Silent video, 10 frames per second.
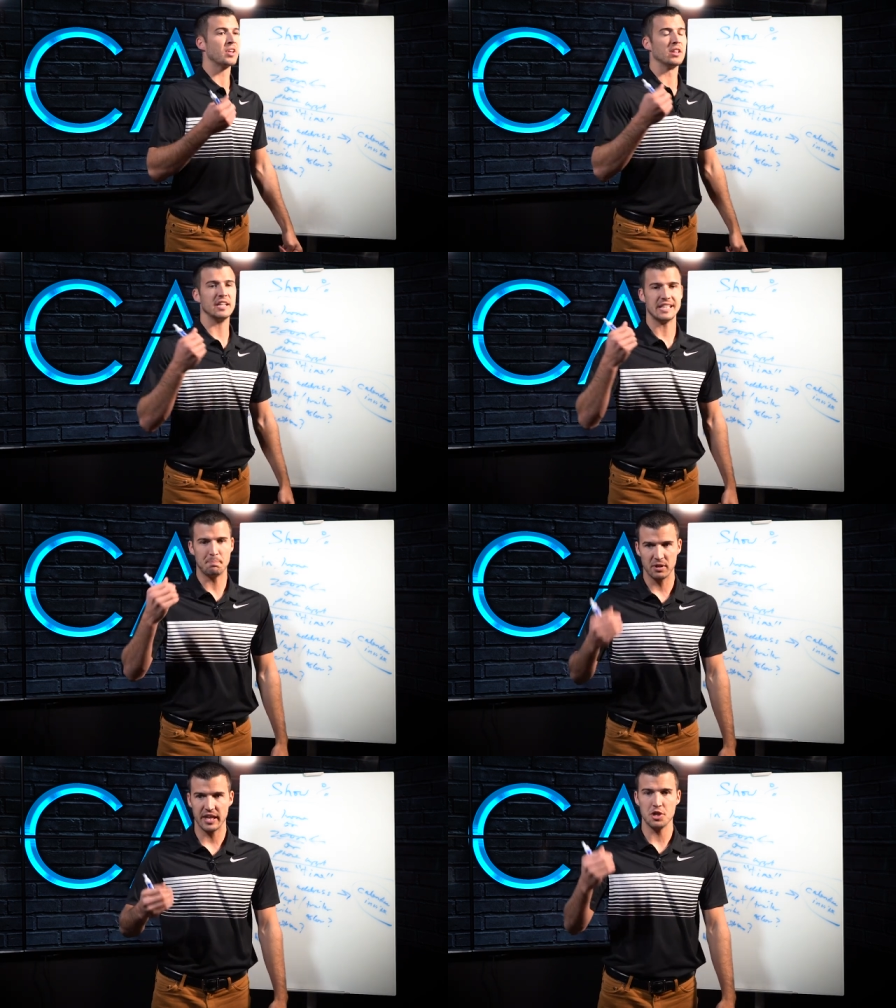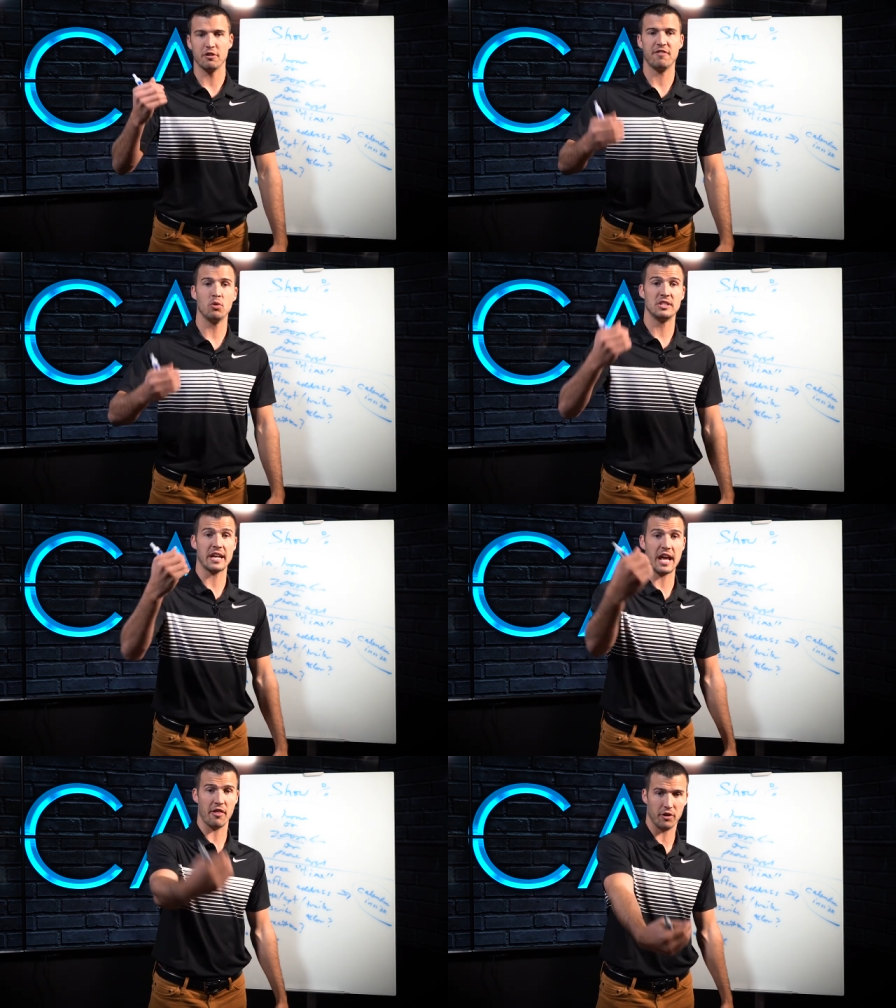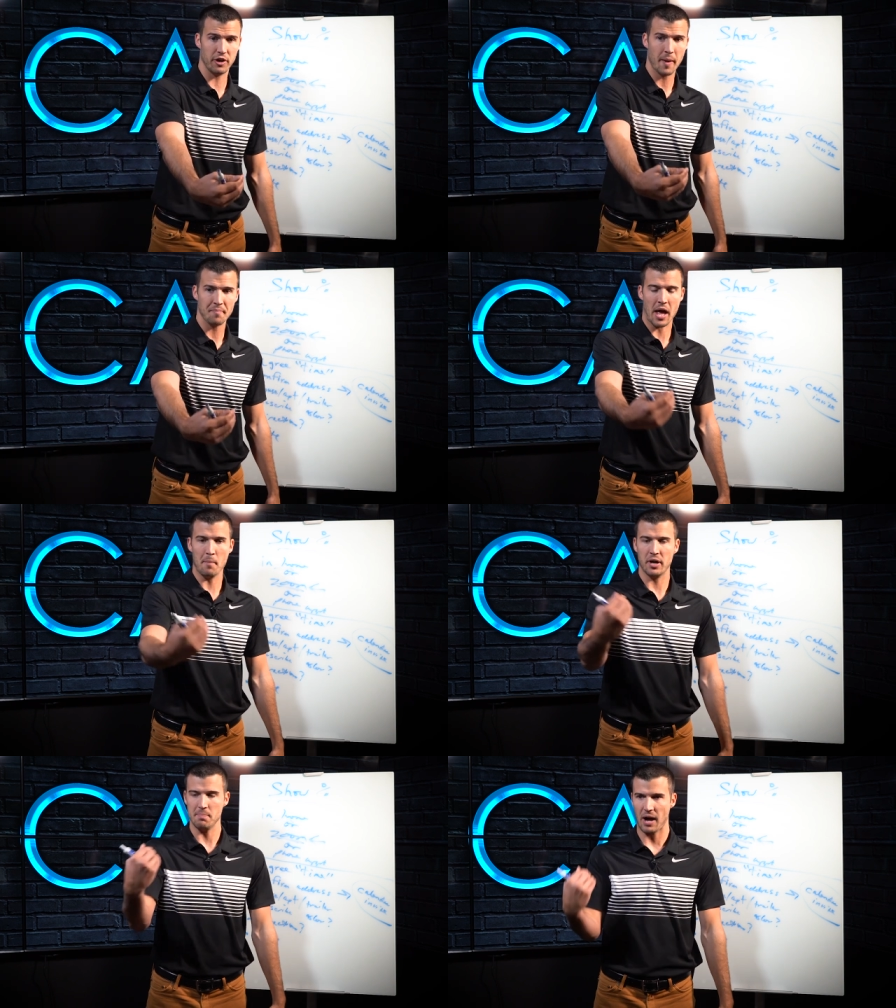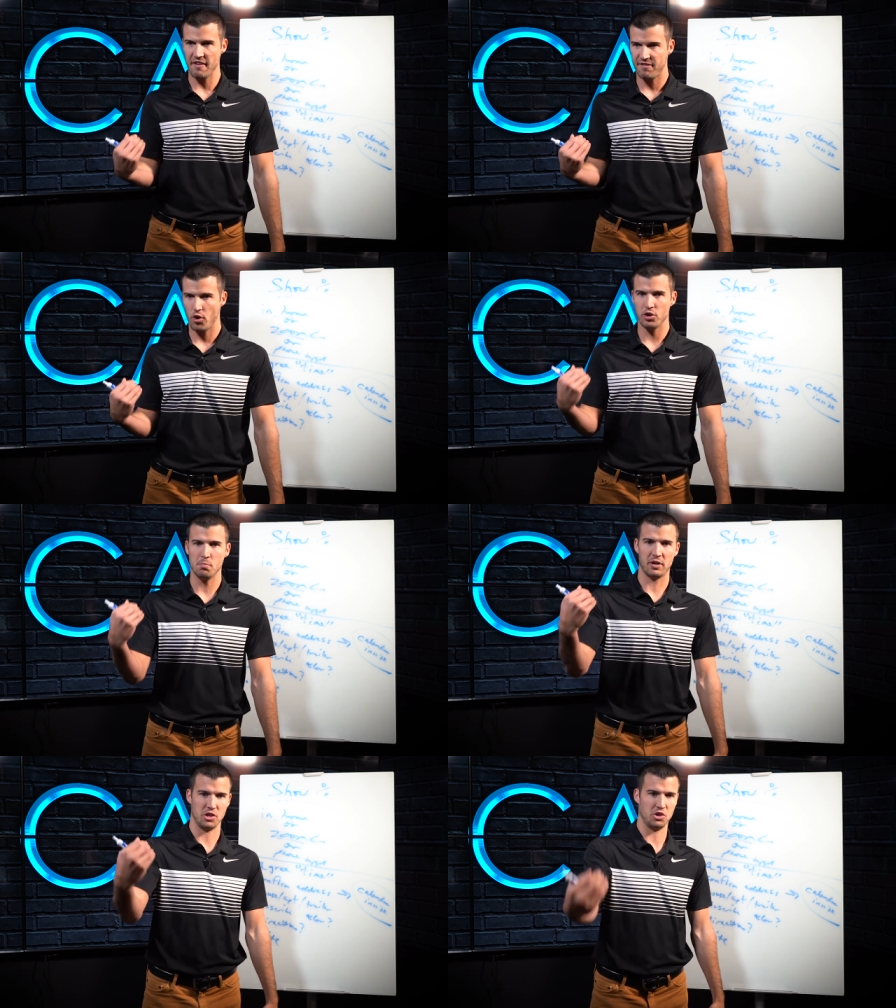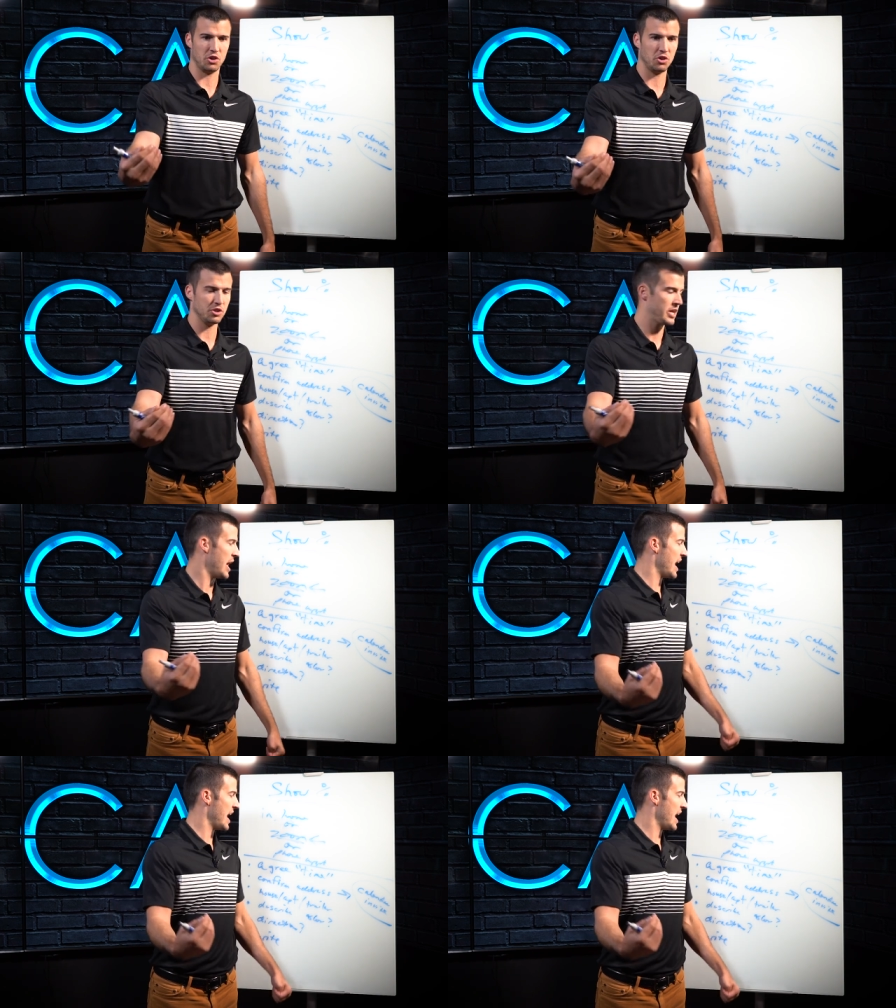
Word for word: let's put that in your phone together. I'm putting it in my phone, you put it in yours.